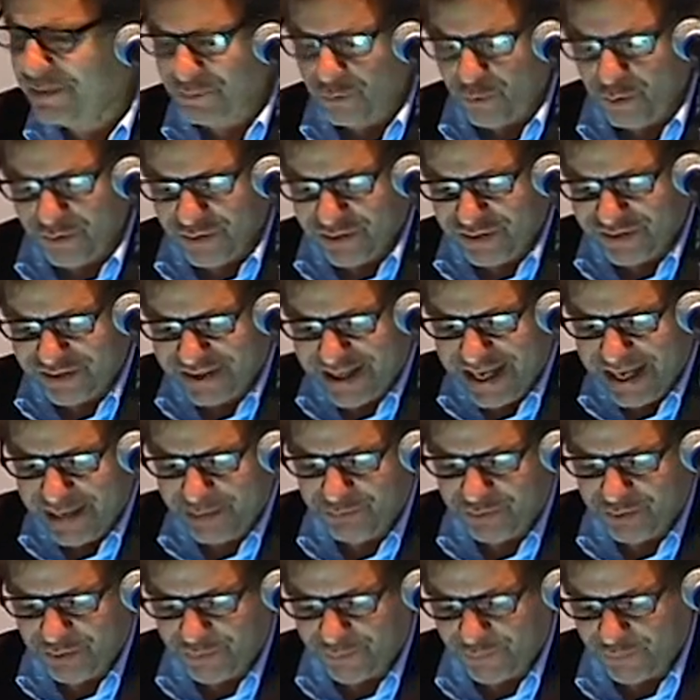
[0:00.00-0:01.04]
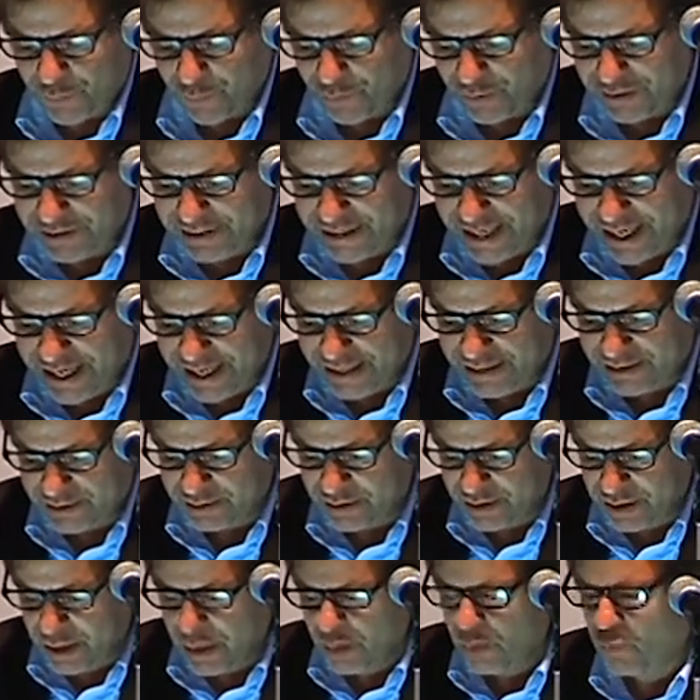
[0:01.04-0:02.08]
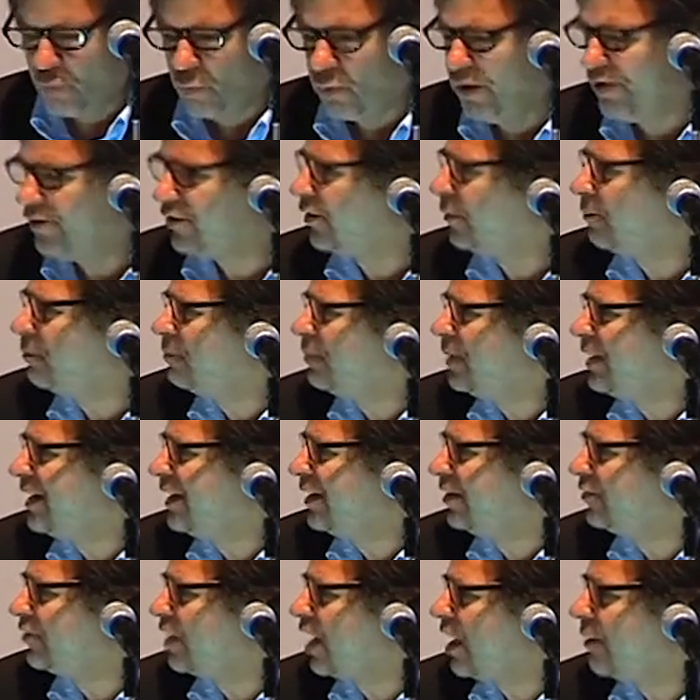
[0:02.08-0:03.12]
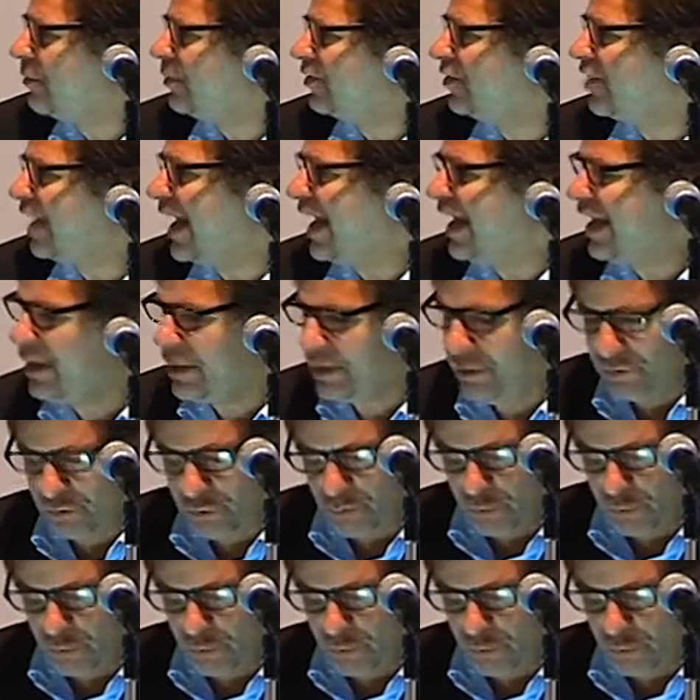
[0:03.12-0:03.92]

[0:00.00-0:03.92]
all this came to the fore again with a big Thomas Aitken's